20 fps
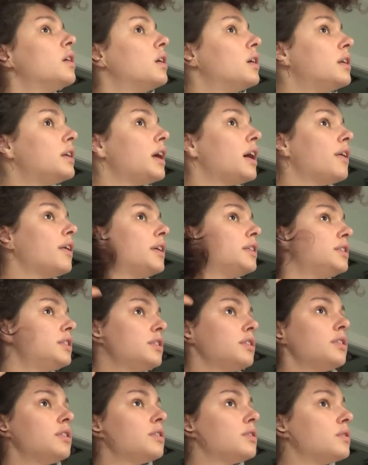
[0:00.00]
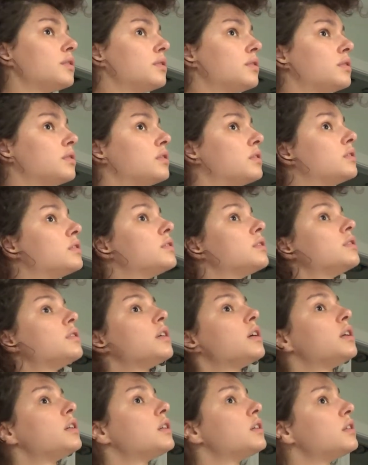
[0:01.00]
And now I do
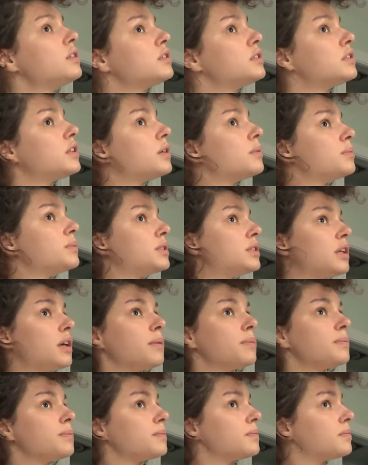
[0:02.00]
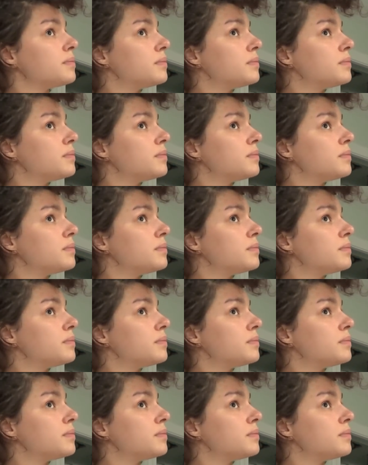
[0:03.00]
a little something something.